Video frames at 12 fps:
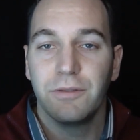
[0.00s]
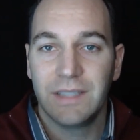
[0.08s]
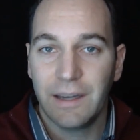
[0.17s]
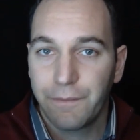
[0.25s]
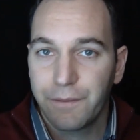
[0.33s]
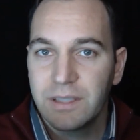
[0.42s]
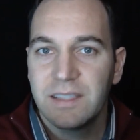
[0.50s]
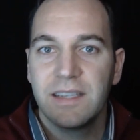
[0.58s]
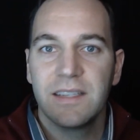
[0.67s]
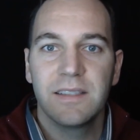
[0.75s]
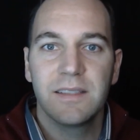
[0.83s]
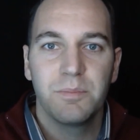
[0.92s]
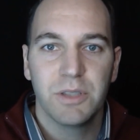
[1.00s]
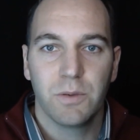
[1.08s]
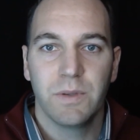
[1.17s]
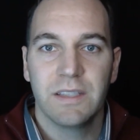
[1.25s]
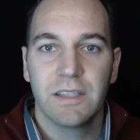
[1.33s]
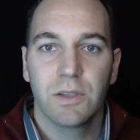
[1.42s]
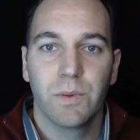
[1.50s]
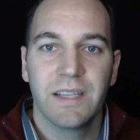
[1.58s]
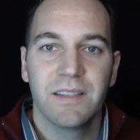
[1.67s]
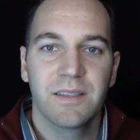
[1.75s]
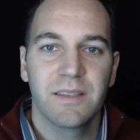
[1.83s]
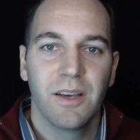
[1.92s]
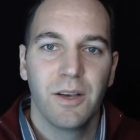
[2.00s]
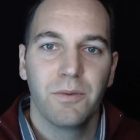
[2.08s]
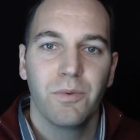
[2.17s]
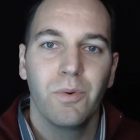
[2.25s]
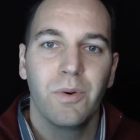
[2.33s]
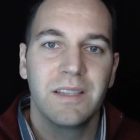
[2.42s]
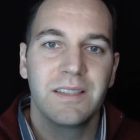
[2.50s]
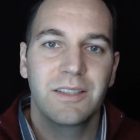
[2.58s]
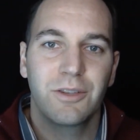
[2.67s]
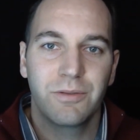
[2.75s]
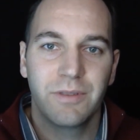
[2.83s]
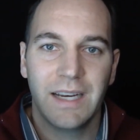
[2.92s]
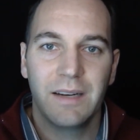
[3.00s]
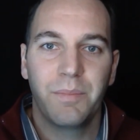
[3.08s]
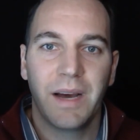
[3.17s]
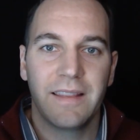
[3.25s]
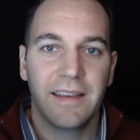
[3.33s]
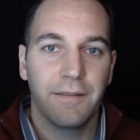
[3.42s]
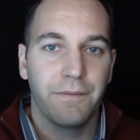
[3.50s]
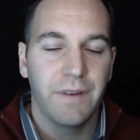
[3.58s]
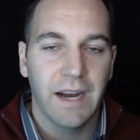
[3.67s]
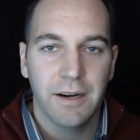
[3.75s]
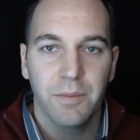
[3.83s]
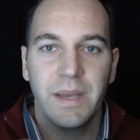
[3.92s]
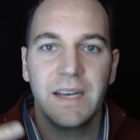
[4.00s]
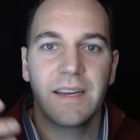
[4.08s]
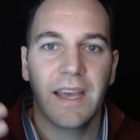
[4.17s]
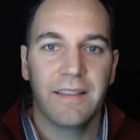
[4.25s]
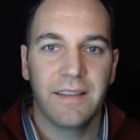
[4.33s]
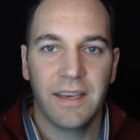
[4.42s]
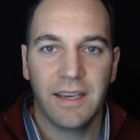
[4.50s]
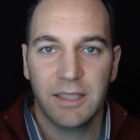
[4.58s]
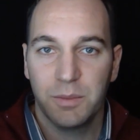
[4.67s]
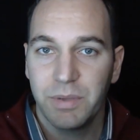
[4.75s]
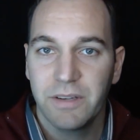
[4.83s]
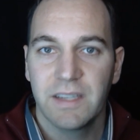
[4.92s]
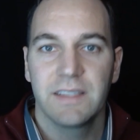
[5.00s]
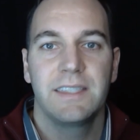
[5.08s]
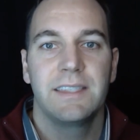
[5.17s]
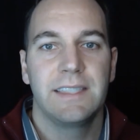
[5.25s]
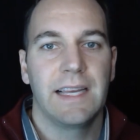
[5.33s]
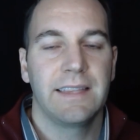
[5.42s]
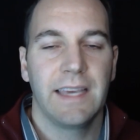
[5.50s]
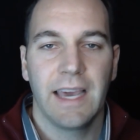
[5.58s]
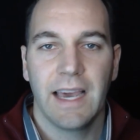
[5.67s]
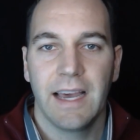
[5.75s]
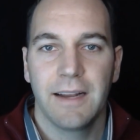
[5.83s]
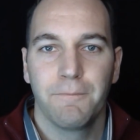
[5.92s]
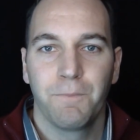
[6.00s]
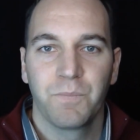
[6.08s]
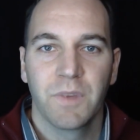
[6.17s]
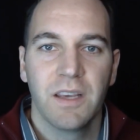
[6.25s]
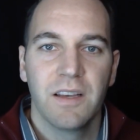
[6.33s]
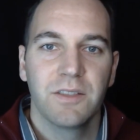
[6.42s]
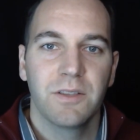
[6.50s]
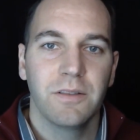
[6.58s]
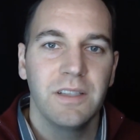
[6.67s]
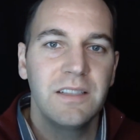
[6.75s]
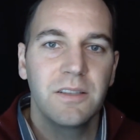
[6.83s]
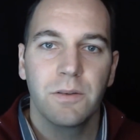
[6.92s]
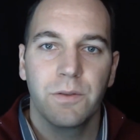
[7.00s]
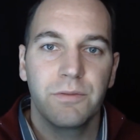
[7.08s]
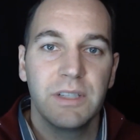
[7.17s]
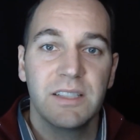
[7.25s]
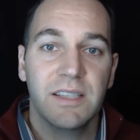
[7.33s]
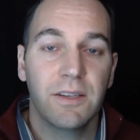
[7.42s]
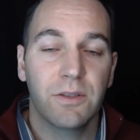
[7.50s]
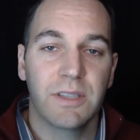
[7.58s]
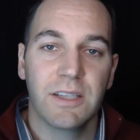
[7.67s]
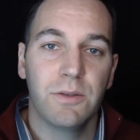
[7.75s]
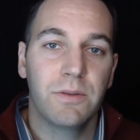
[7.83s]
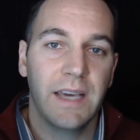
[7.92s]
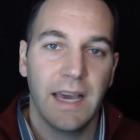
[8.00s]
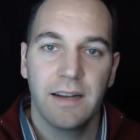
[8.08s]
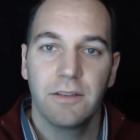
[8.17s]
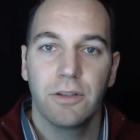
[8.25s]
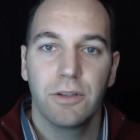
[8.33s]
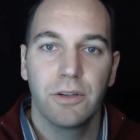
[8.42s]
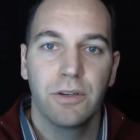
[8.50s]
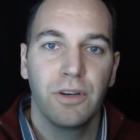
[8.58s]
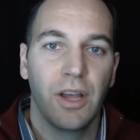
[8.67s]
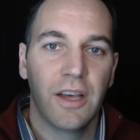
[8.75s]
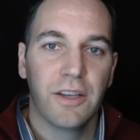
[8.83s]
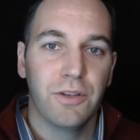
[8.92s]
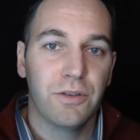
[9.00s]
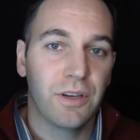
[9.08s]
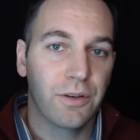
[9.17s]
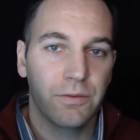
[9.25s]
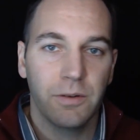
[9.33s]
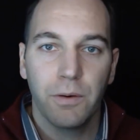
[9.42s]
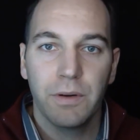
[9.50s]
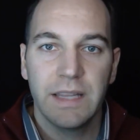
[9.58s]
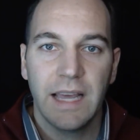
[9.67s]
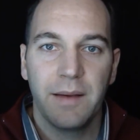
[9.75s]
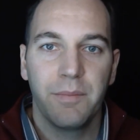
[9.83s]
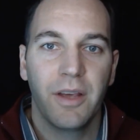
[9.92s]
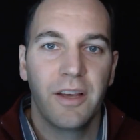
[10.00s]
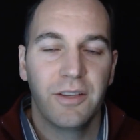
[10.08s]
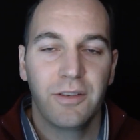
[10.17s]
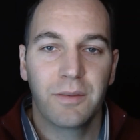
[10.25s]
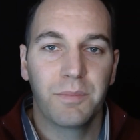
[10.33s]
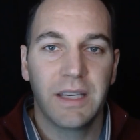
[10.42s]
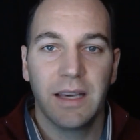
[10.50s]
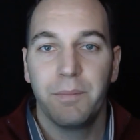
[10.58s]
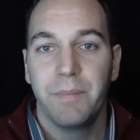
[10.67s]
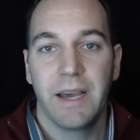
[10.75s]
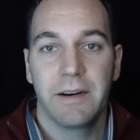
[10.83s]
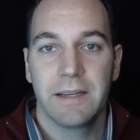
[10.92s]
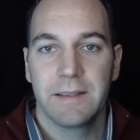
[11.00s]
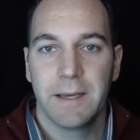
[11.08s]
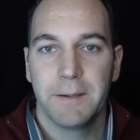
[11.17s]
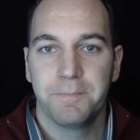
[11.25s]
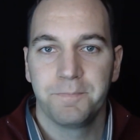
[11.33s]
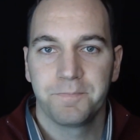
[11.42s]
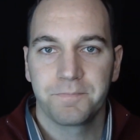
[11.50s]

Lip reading: differences between the twins was created by the environment and the experiences that they had. So these are 3 skills that you can learn, you can grow in them, you can become better at them.